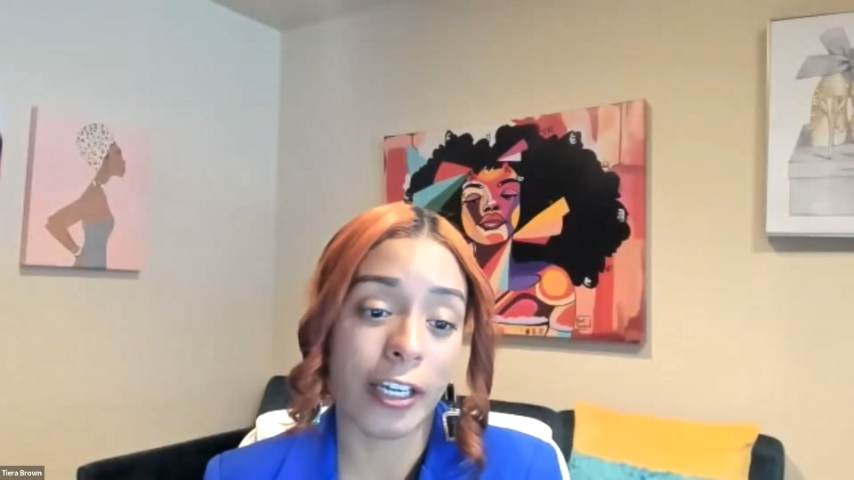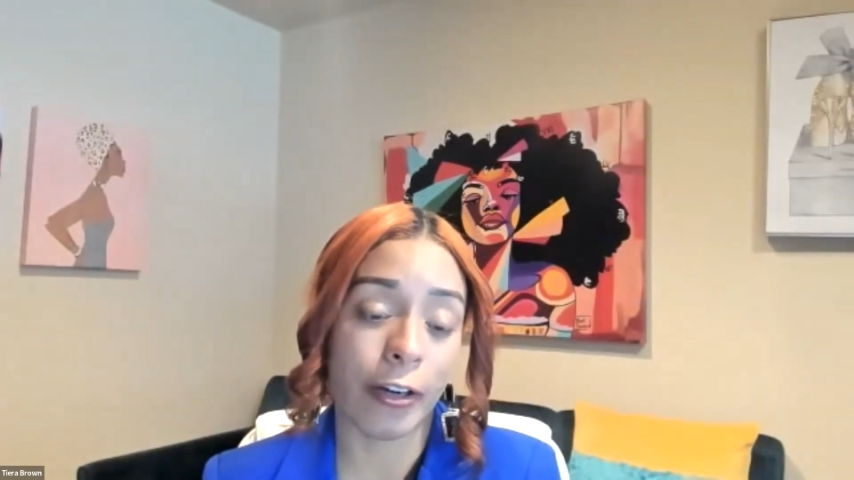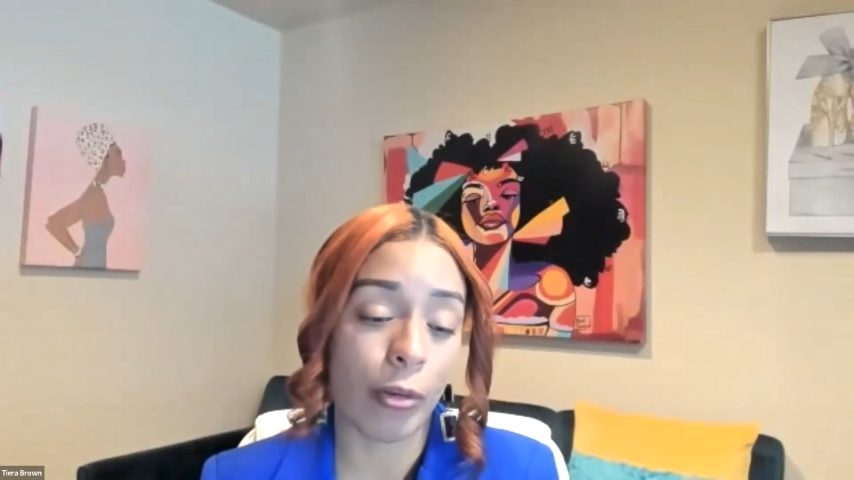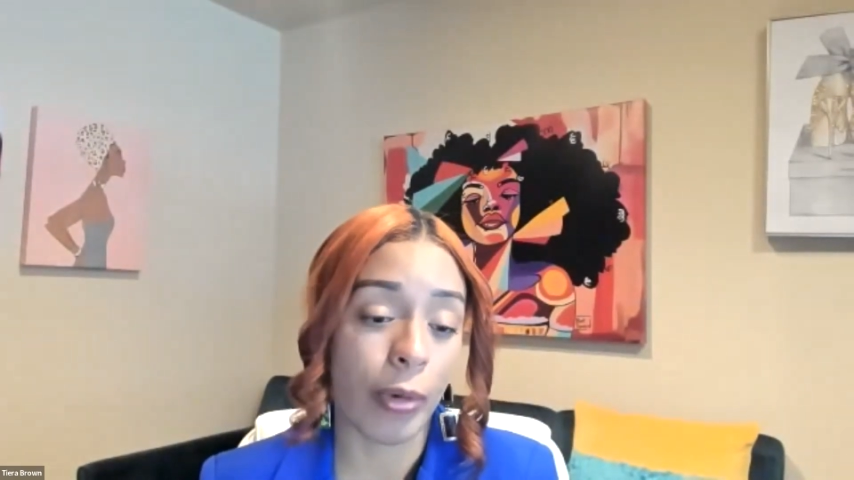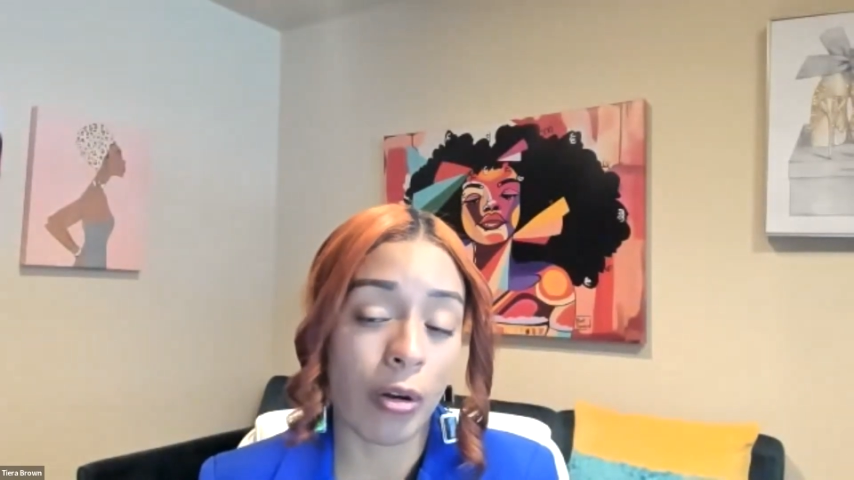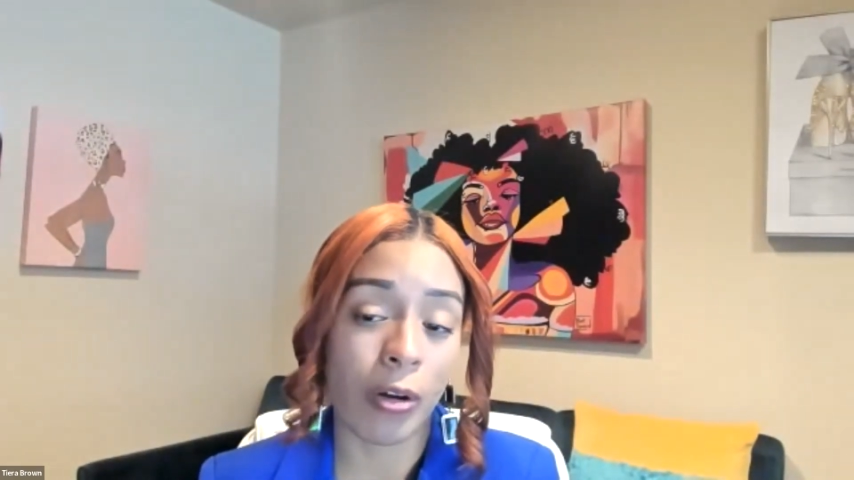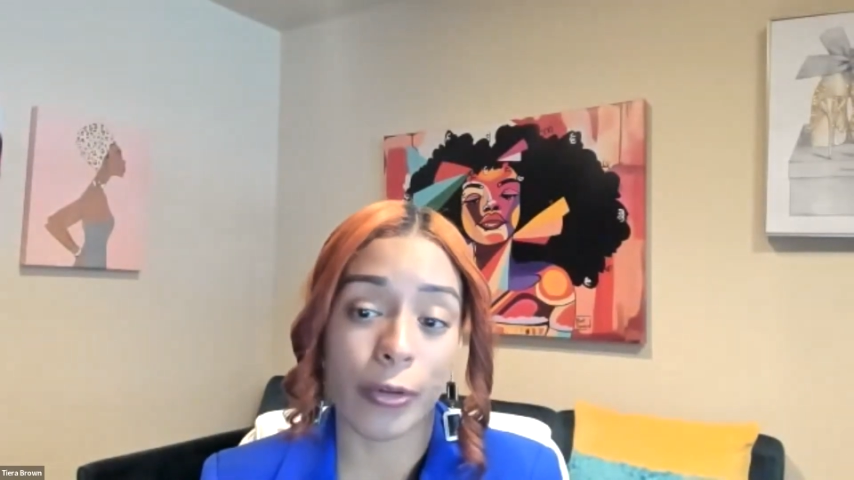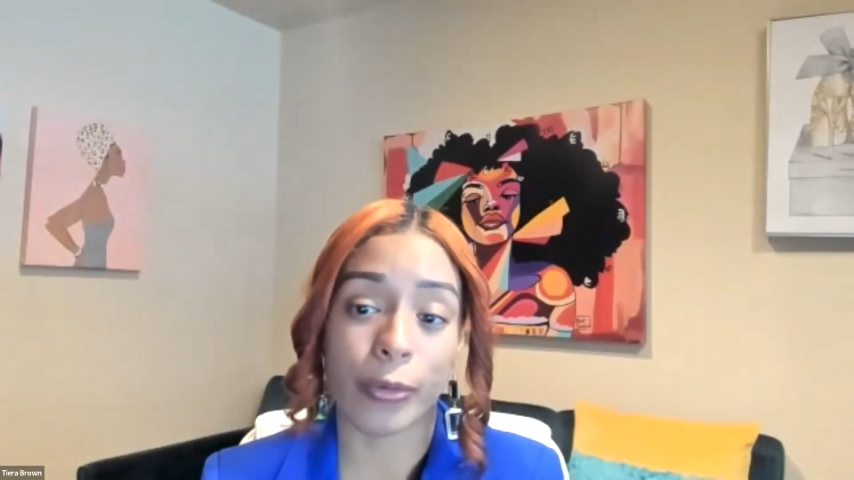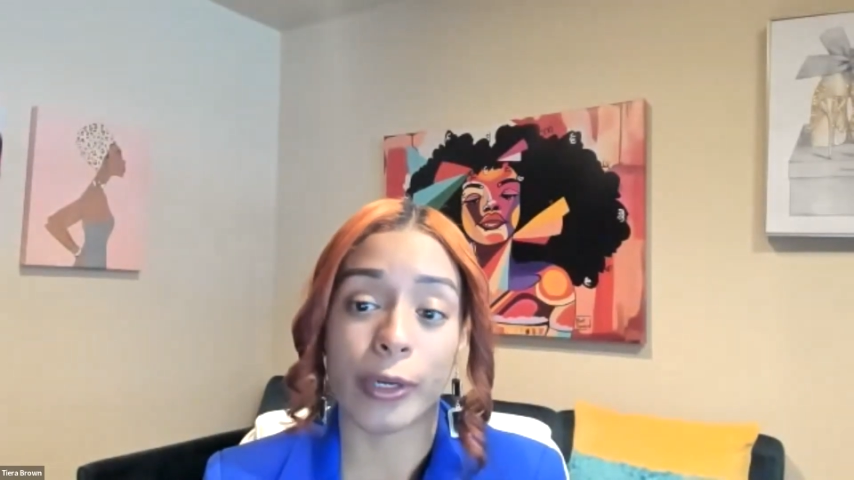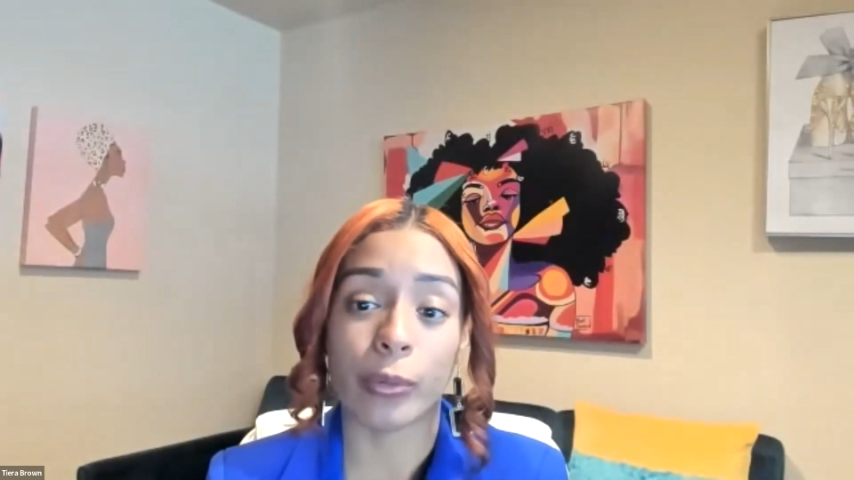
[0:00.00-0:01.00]
hear about all
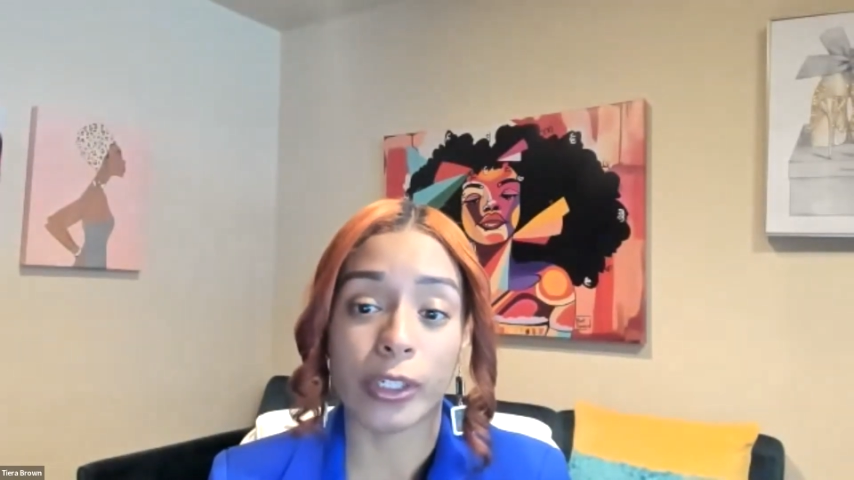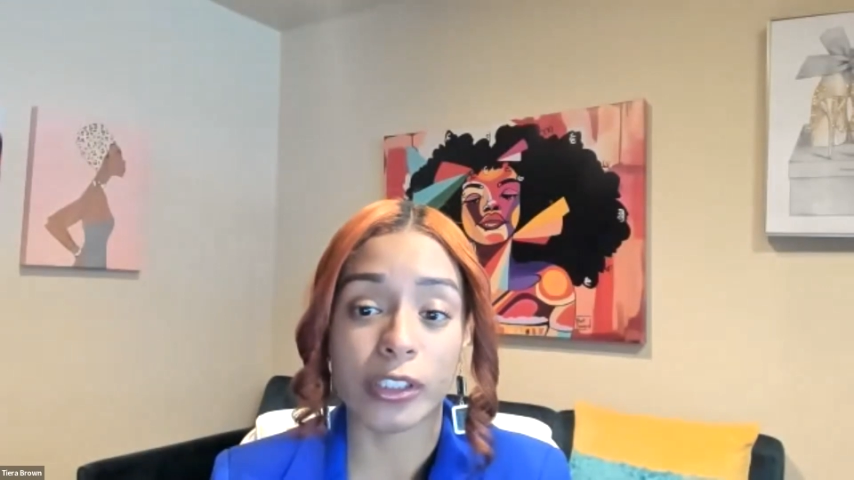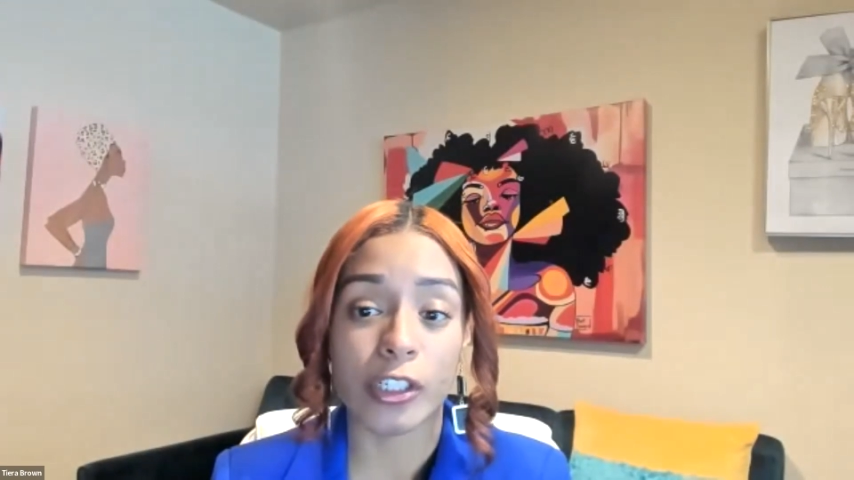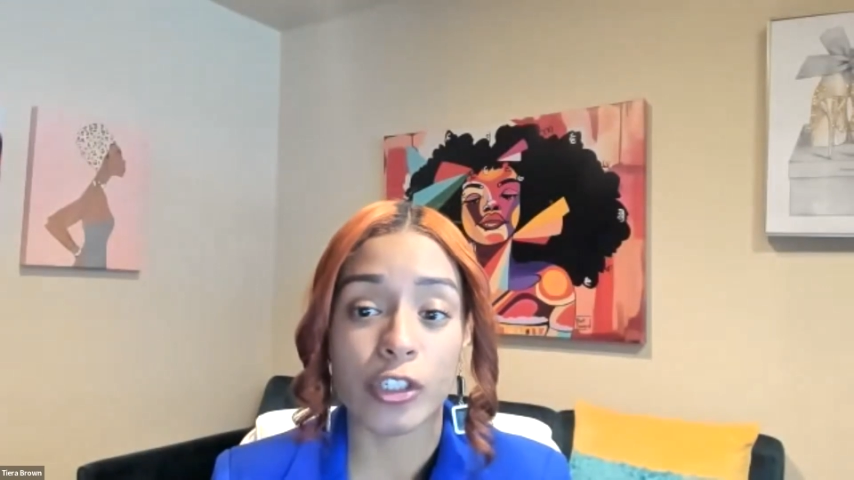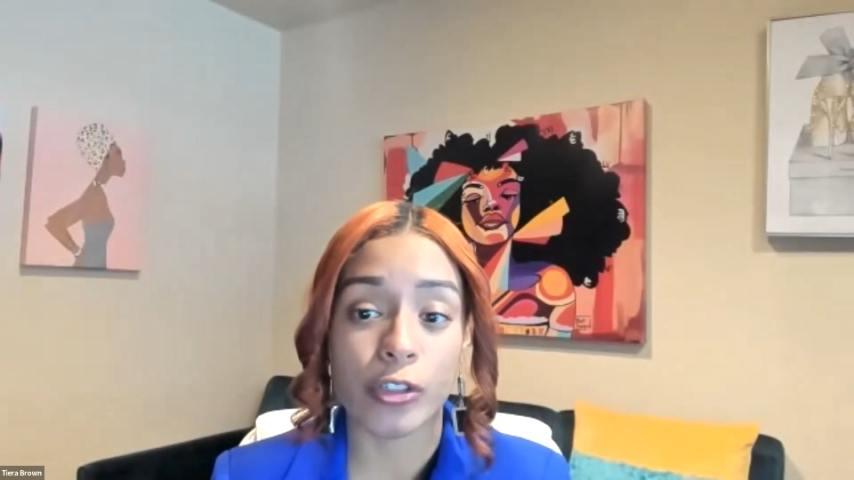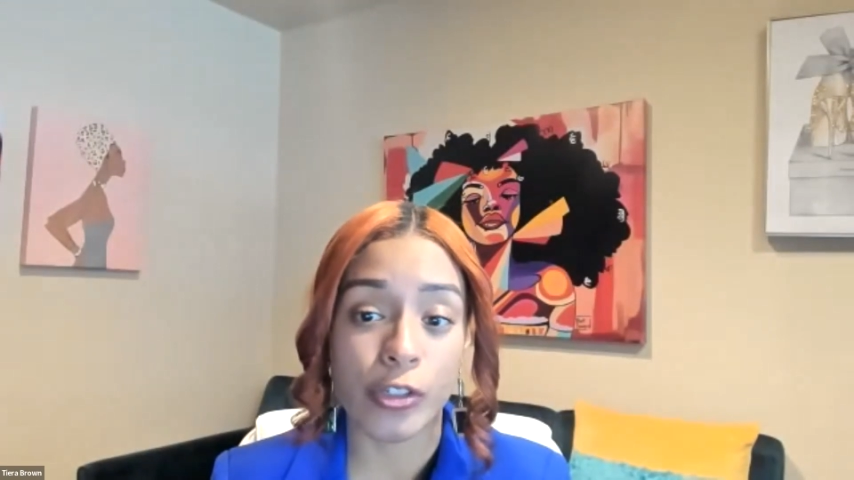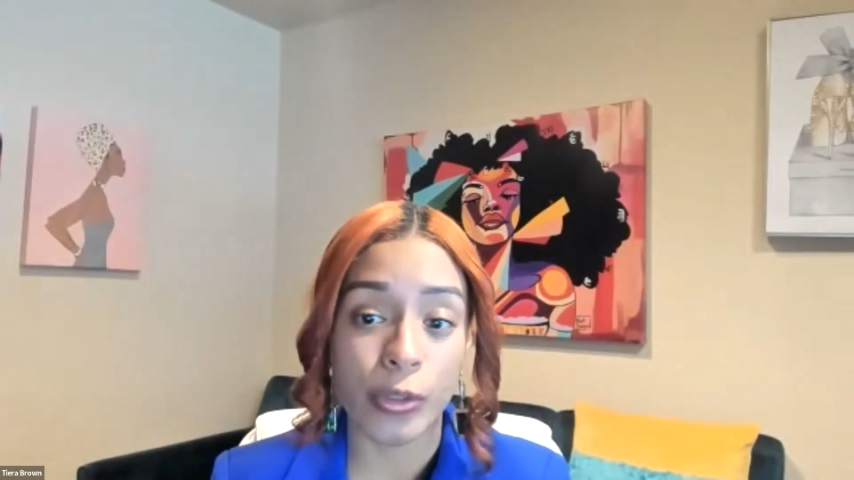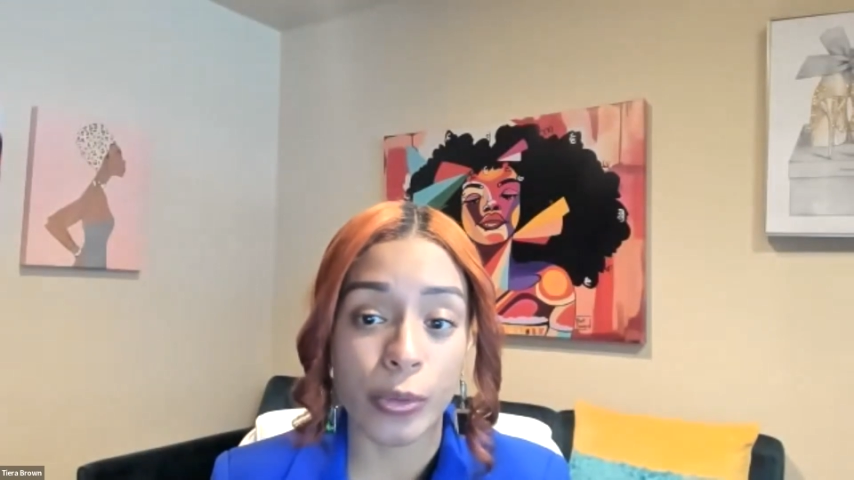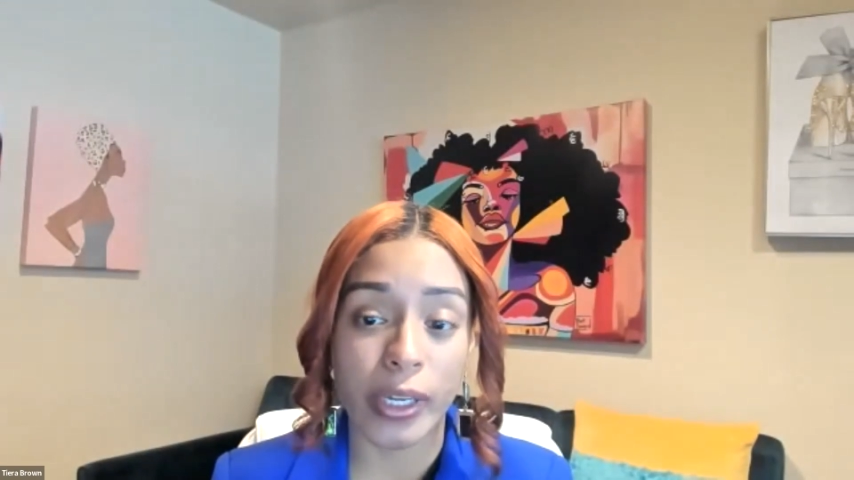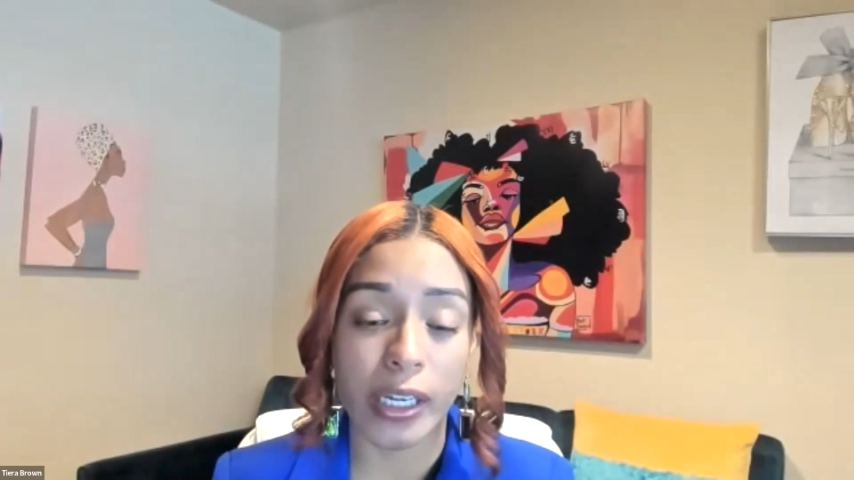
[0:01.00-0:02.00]
the great work that you're
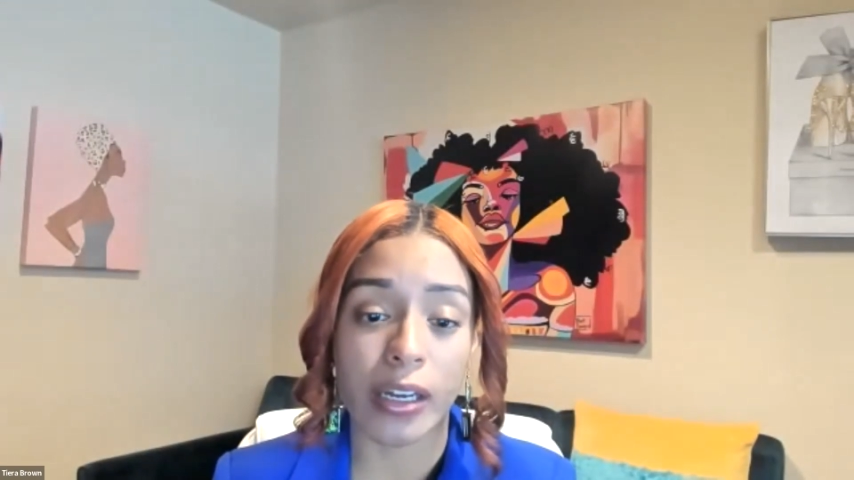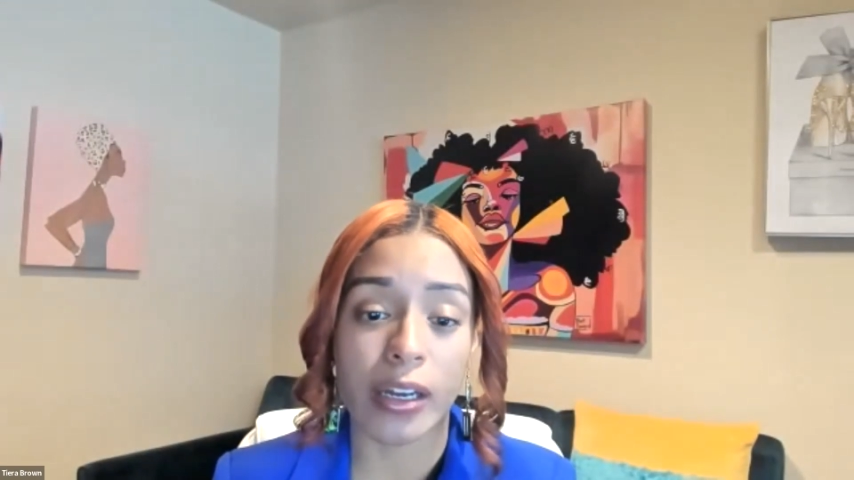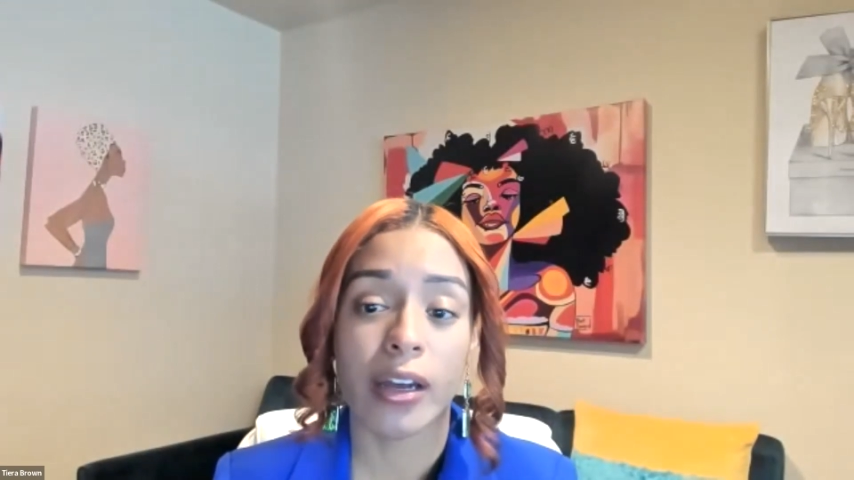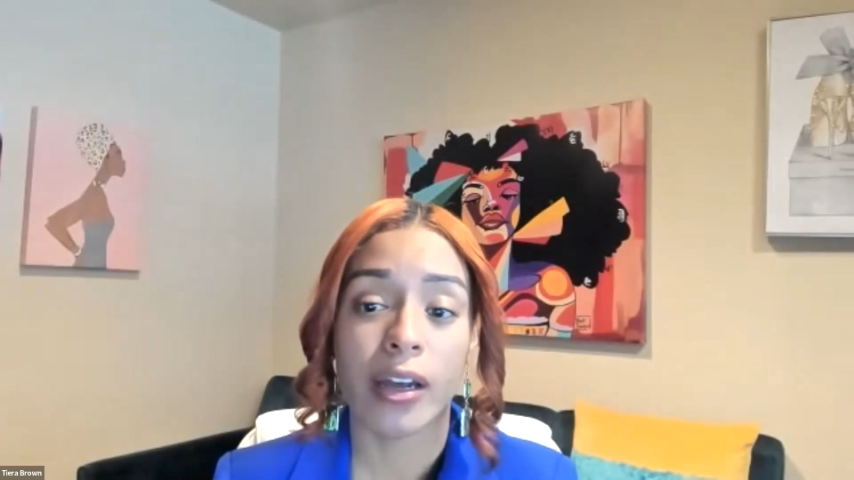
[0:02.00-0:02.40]
doing.